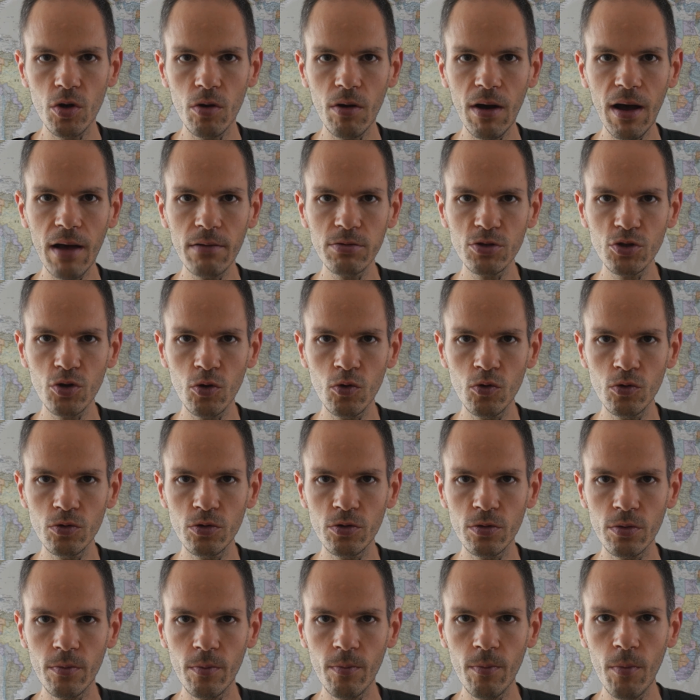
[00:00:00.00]

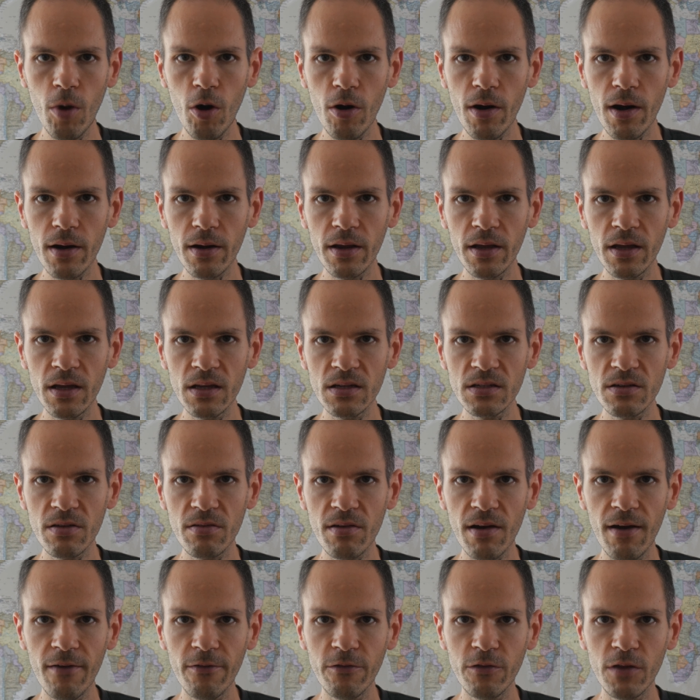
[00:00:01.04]
Absolute monarchies
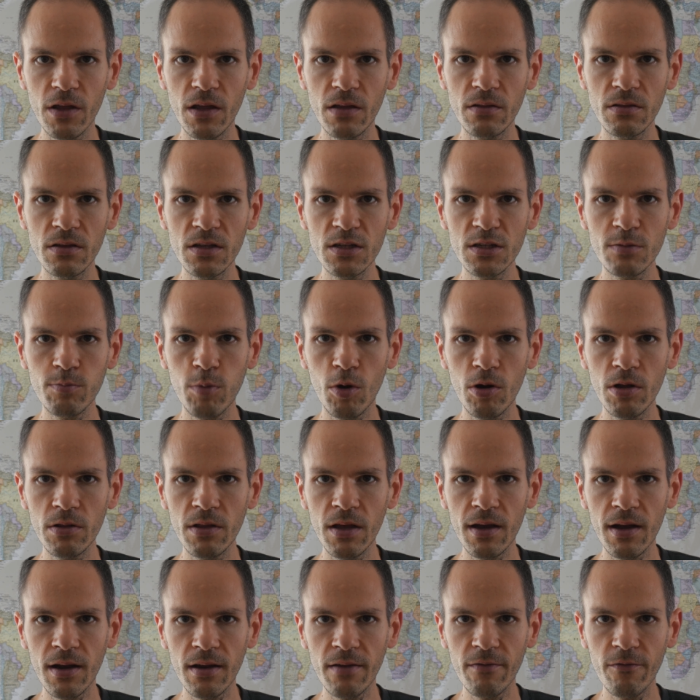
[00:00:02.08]
thrived in this
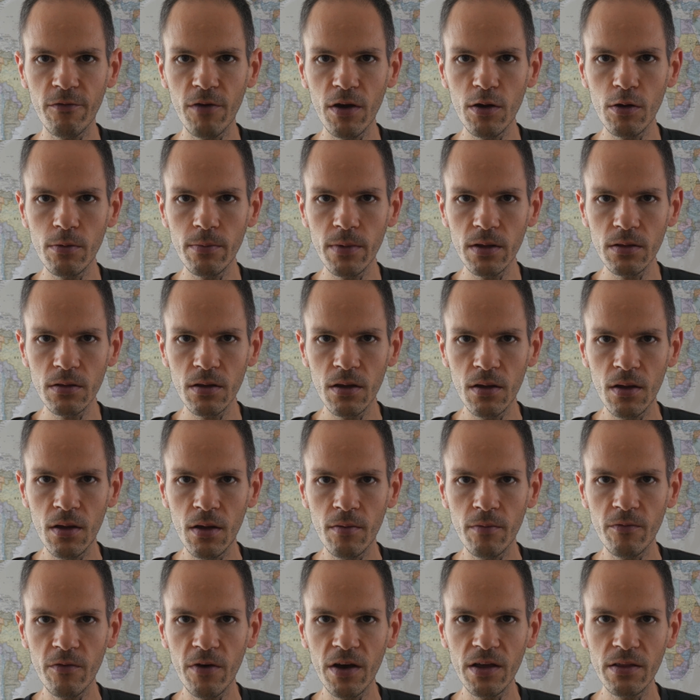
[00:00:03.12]
political environment
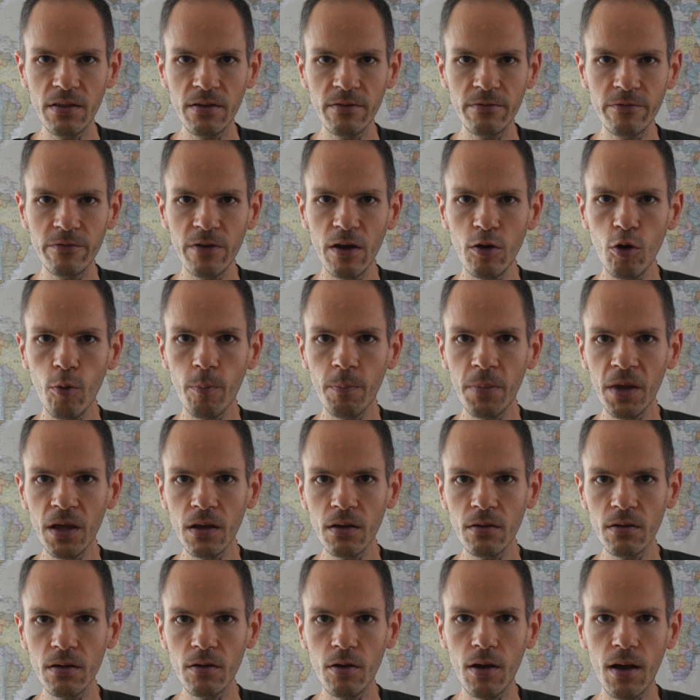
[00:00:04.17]
by
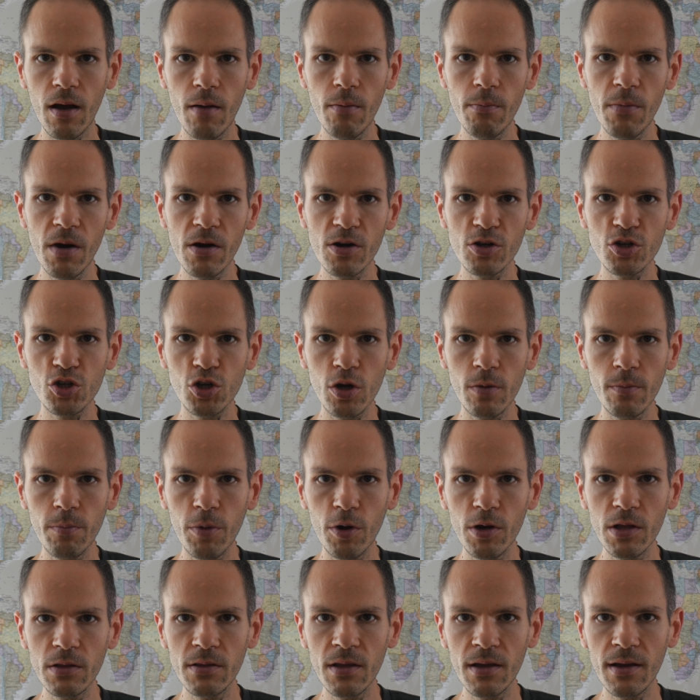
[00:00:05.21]
developing cumbersome
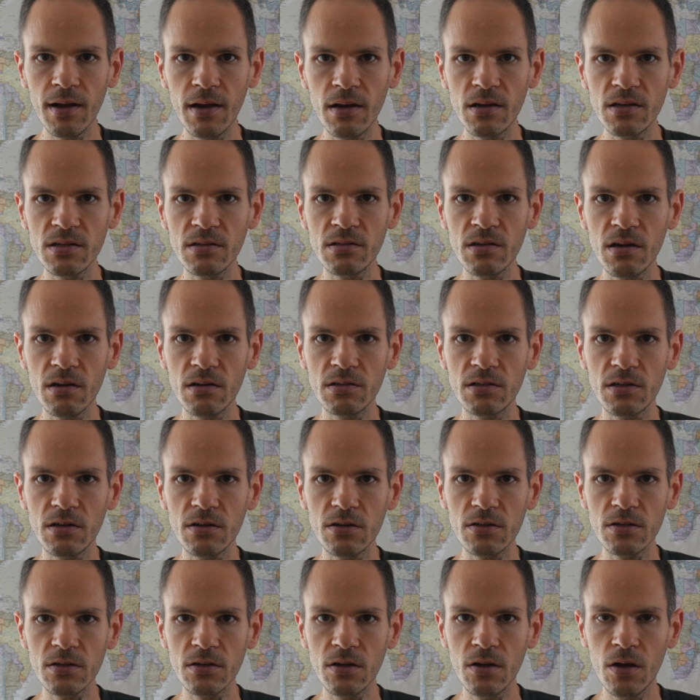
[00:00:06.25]
political
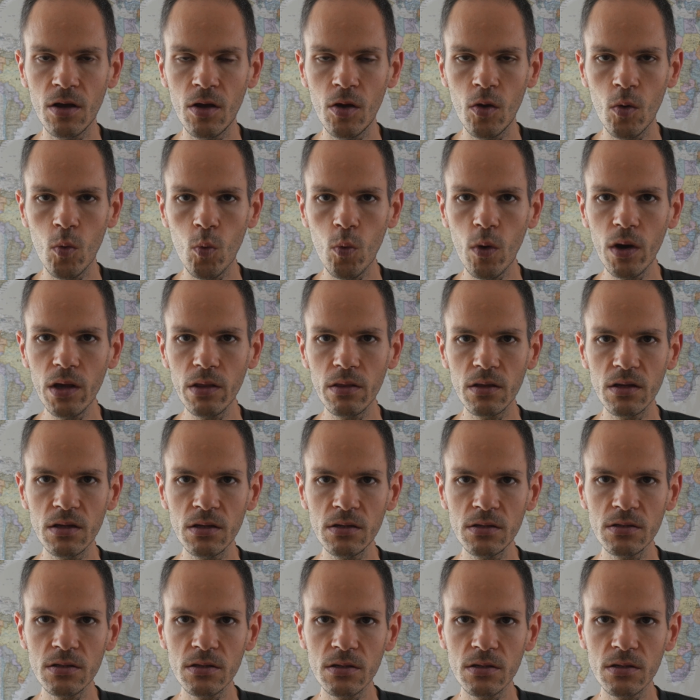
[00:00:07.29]
structures. Why this?